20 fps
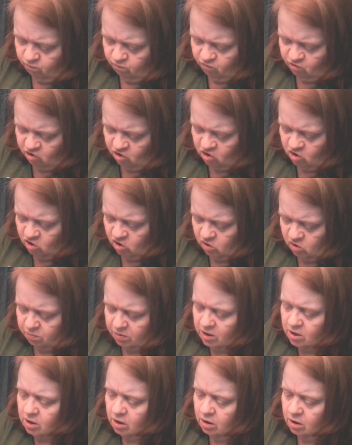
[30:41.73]
Just
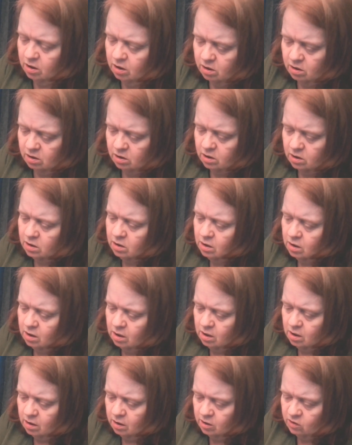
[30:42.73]
because
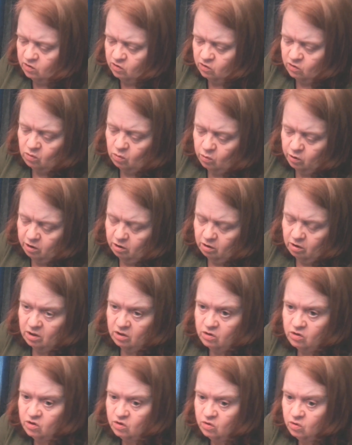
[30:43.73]
this is going
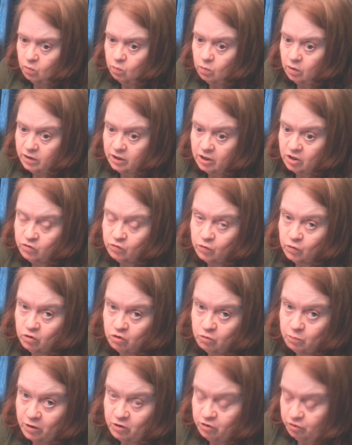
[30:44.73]
into the one that's for a
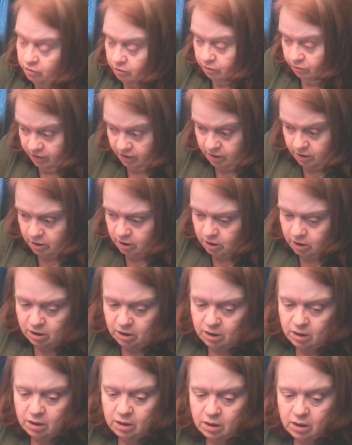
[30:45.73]
special event.
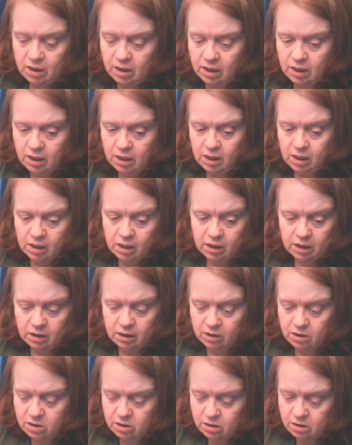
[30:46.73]

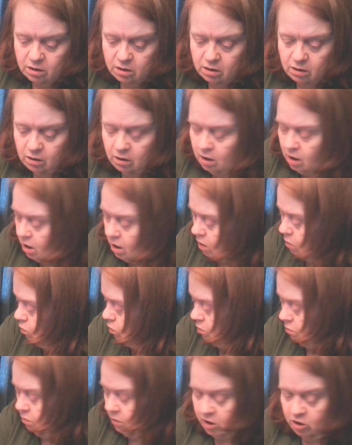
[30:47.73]
And I want
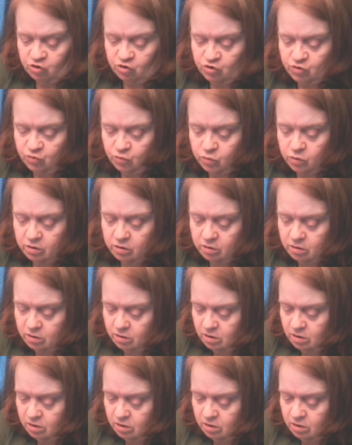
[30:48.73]
to make sure